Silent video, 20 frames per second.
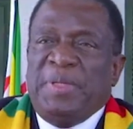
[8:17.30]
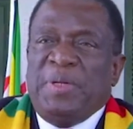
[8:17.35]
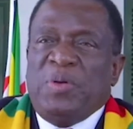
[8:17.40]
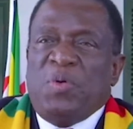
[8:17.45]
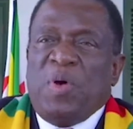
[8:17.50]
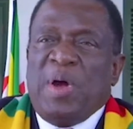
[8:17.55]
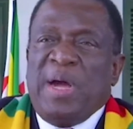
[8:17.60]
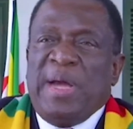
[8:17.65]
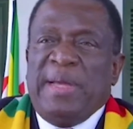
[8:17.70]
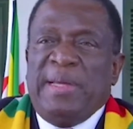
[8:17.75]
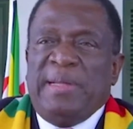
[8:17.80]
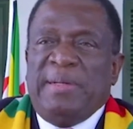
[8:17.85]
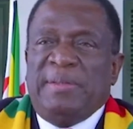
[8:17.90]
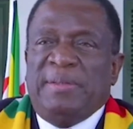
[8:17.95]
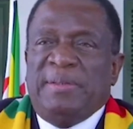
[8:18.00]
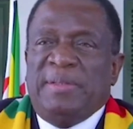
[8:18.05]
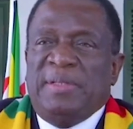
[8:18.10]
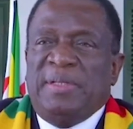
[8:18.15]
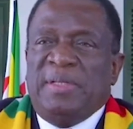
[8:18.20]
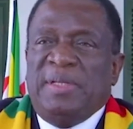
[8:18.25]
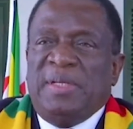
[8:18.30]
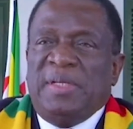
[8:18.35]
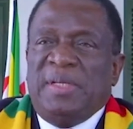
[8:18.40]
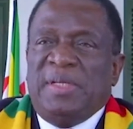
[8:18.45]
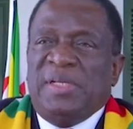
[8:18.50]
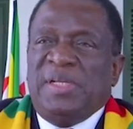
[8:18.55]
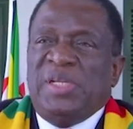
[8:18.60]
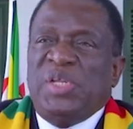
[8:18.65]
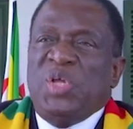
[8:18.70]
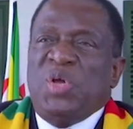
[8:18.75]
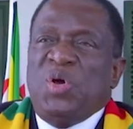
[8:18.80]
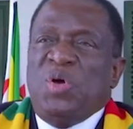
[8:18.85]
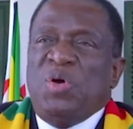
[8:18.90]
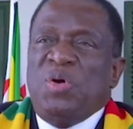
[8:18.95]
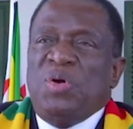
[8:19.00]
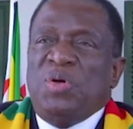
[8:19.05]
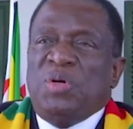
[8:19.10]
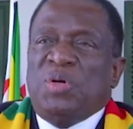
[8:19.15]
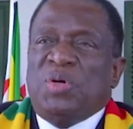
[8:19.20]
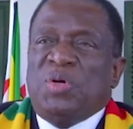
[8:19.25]
Meanwhile,
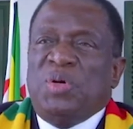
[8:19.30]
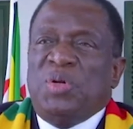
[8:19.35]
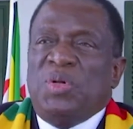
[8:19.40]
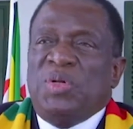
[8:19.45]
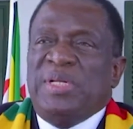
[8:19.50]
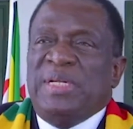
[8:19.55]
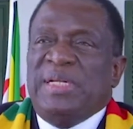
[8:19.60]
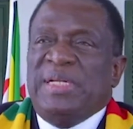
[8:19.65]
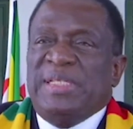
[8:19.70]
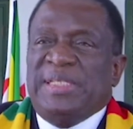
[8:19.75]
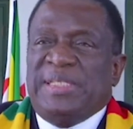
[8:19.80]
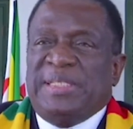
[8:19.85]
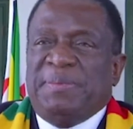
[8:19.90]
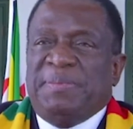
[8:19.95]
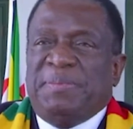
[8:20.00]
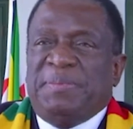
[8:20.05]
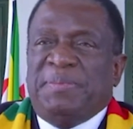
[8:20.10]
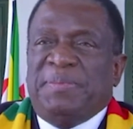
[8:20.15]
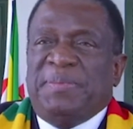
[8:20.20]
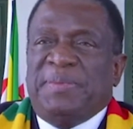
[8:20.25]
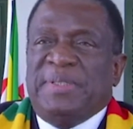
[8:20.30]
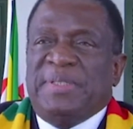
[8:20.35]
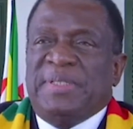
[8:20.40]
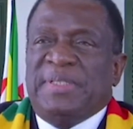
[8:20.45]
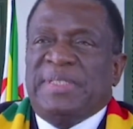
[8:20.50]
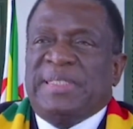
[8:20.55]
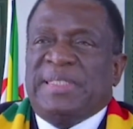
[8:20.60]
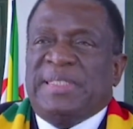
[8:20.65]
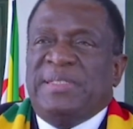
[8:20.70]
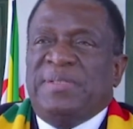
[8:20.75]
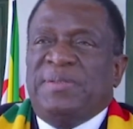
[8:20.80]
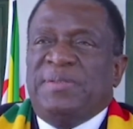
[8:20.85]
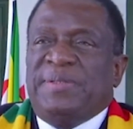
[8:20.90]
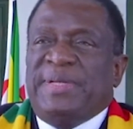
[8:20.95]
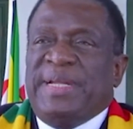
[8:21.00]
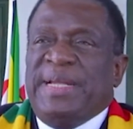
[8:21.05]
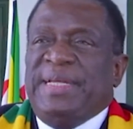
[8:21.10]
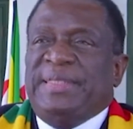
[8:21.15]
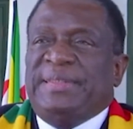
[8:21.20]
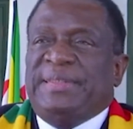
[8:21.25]
neo-colonialism
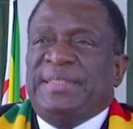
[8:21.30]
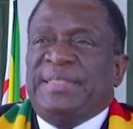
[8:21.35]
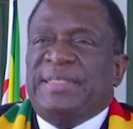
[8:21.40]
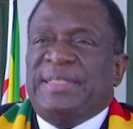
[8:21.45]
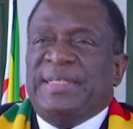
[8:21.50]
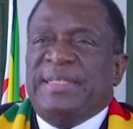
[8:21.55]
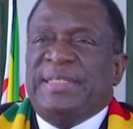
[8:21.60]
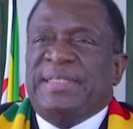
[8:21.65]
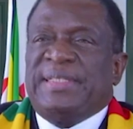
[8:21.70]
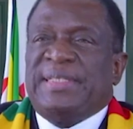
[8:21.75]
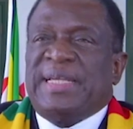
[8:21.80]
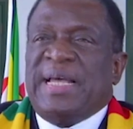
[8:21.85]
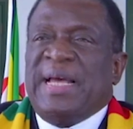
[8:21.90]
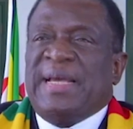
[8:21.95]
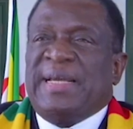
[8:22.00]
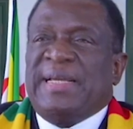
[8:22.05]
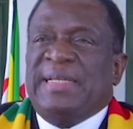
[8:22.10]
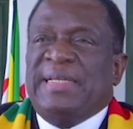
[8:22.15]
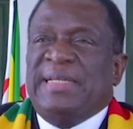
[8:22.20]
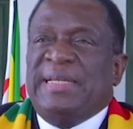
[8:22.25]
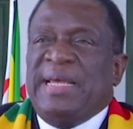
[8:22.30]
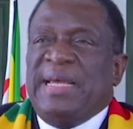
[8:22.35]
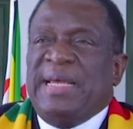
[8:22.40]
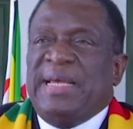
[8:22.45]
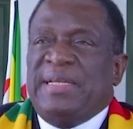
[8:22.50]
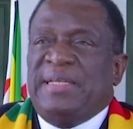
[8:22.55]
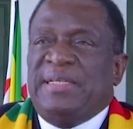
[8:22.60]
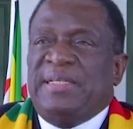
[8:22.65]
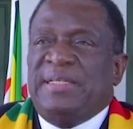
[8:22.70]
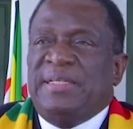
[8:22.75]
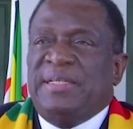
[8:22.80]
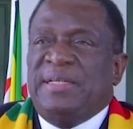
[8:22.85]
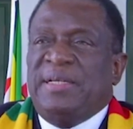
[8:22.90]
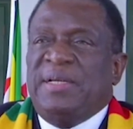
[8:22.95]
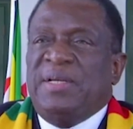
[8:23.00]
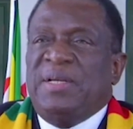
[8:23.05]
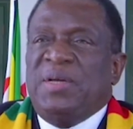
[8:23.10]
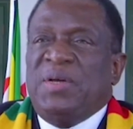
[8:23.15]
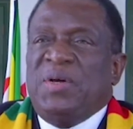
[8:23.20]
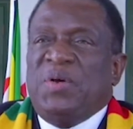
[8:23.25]
still raises its ugly head
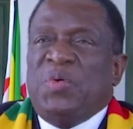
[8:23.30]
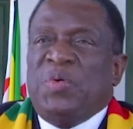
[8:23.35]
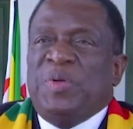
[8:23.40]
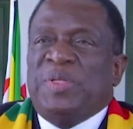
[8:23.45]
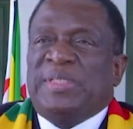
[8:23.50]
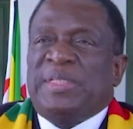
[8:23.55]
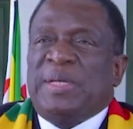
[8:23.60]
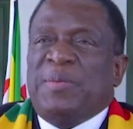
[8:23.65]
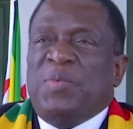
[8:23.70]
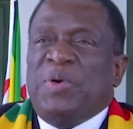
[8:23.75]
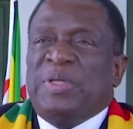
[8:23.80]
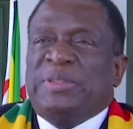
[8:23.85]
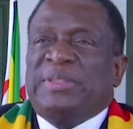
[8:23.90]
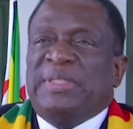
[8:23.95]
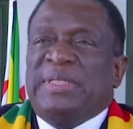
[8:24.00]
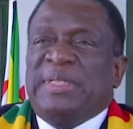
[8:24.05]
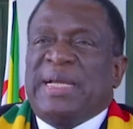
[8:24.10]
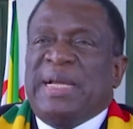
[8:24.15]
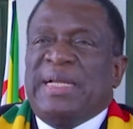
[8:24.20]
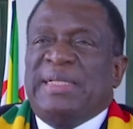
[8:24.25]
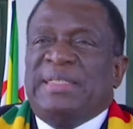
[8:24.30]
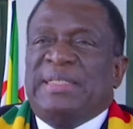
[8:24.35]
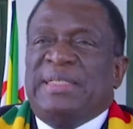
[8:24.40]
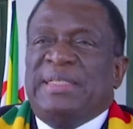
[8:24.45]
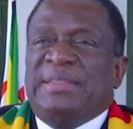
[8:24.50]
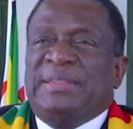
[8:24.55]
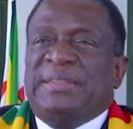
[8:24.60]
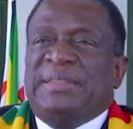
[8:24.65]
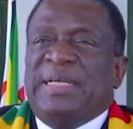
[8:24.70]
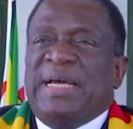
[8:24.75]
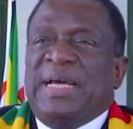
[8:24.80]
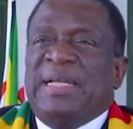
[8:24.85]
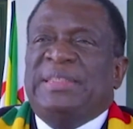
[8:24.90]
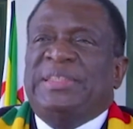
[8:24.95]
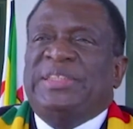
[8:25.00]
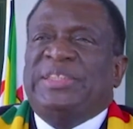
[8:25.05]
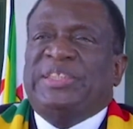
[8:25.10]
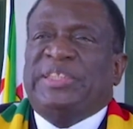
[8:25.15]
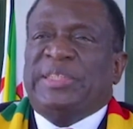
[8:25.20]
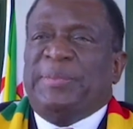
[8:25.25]
with some Western countries
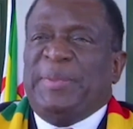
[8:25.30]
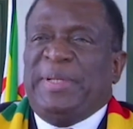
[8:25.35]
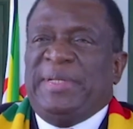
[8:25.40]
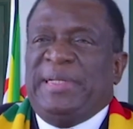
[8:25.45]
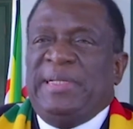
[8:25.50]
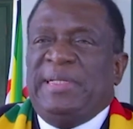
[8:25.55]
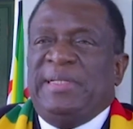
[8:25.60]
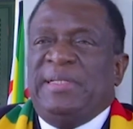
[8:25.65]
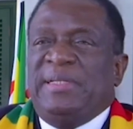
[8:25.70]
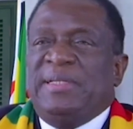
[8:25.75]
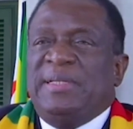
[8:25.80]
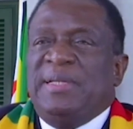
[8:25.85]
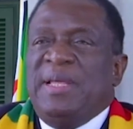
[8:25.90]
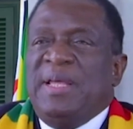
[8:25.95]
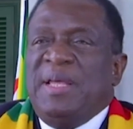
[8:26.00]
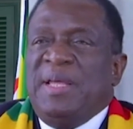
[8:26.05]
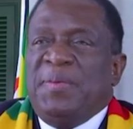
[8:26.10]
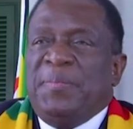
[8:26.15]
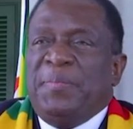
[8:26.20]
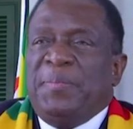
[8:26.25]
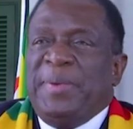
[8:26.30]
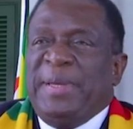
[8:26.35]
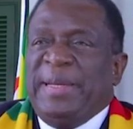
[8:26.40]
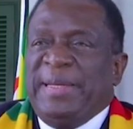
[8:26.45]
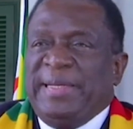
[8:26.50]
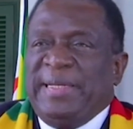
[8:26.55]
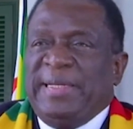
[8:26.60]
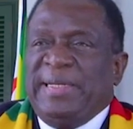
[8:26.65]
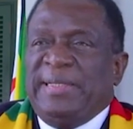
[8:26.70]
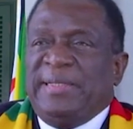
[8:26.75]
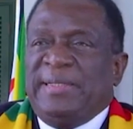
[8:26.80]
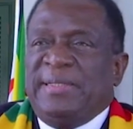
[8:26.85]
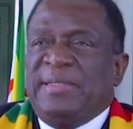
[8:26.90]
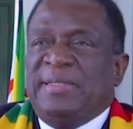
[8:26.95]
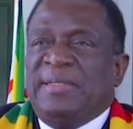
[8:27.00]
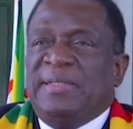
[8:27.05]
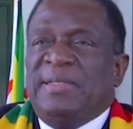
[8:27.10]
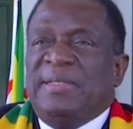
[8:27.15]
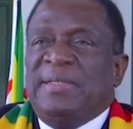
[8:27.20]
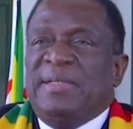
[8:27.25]
unashamedly
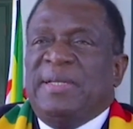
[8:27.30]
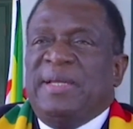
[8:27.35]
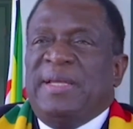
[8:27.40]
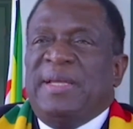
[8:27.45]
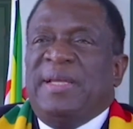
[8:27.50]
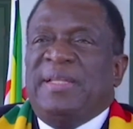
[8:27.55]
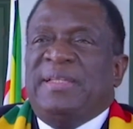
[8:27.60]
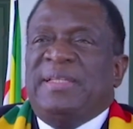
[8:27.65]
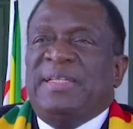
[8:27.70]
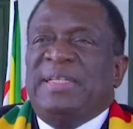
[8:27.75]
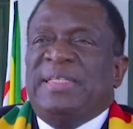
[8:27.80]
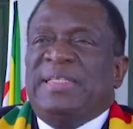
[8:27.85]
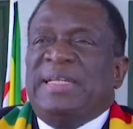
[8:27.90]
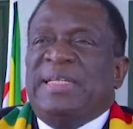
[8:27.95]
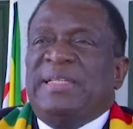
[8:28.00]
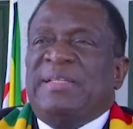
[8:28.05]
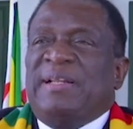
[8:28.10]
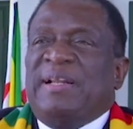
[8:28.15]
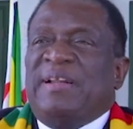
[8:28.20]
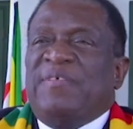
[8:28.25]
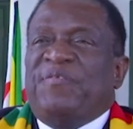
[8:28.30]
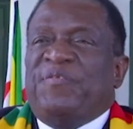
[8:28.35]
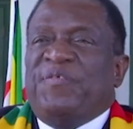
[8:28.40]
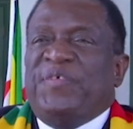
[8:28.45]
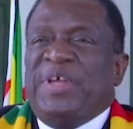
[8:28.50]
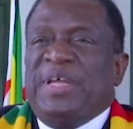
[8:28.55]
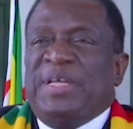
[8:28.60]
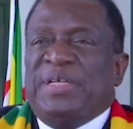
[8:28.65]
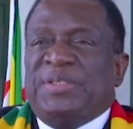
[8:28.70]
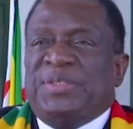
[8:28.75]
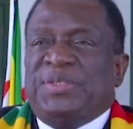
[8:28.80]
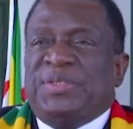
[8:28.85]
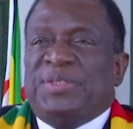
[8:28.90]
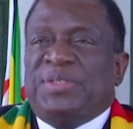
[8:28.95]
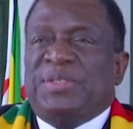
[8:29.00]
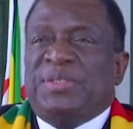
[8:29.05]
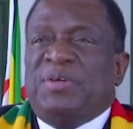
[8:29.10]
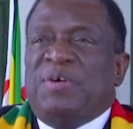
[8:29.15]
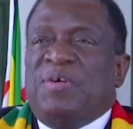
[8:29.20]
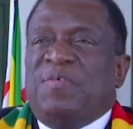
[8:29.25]
meddling in the internal
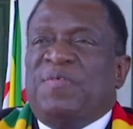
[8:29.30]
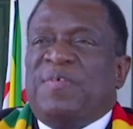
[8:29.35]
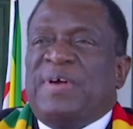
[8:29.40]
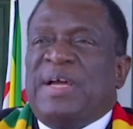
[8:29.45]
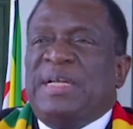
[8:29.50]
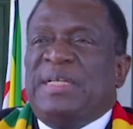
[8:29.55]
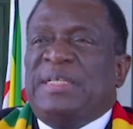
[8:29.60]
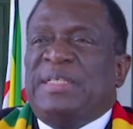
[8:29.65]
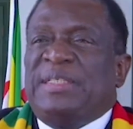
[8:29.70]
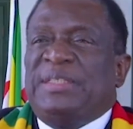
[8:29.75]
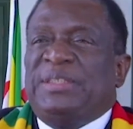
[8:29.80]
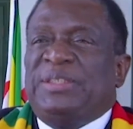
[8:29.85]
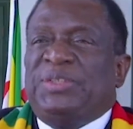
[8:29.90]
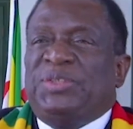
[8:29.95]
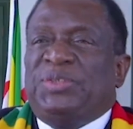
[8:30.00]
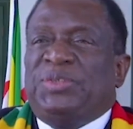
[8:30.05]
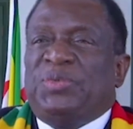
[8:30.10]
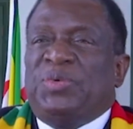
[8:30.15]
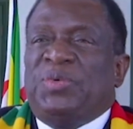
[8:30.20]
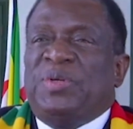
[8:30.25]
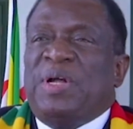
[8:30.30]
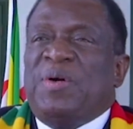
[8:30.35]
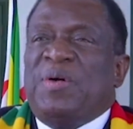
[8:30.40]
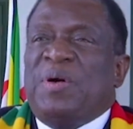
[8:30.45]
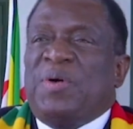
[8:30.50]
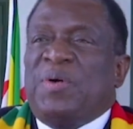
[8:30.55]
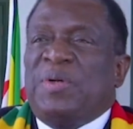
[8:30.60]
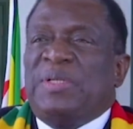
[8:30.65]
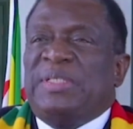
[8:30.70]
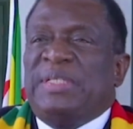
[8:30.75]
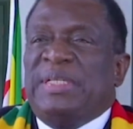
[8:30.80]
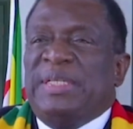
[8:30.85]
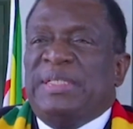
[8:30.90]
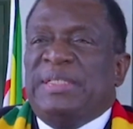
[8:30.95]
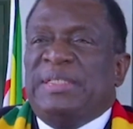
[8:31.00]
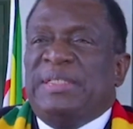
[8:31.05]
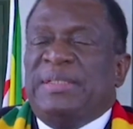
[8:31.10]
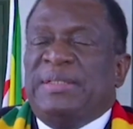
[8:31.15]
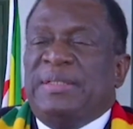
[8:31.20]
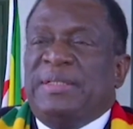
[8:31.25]
affairs of countries on our
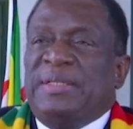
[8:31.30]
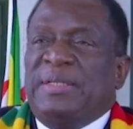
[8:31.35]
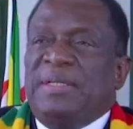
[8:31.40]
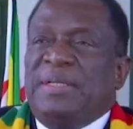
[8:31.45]
continent.